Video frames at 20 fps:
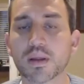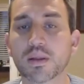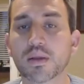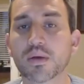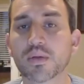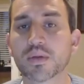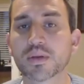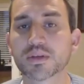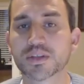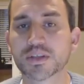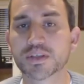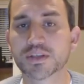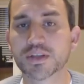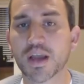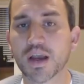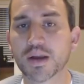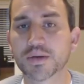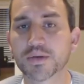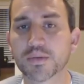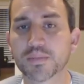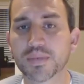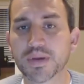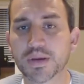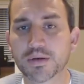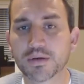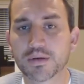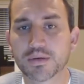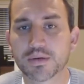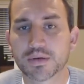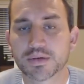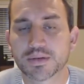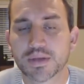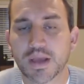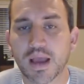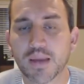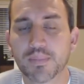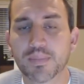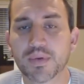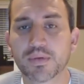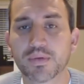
Hello, this is Dr. Peter Terzop